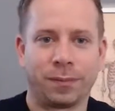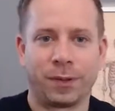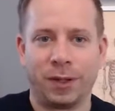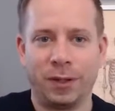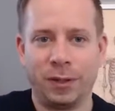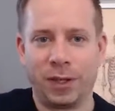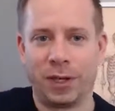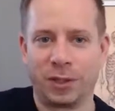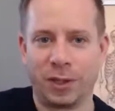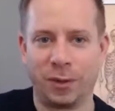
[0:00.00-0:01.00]
Can you
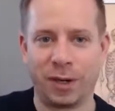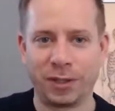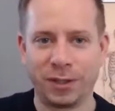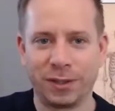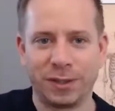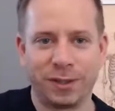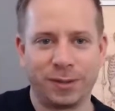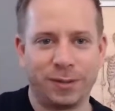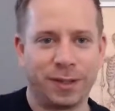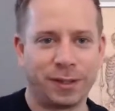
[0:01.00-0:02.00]
change directions?
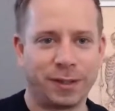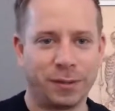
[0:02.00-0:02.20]
Oh, that's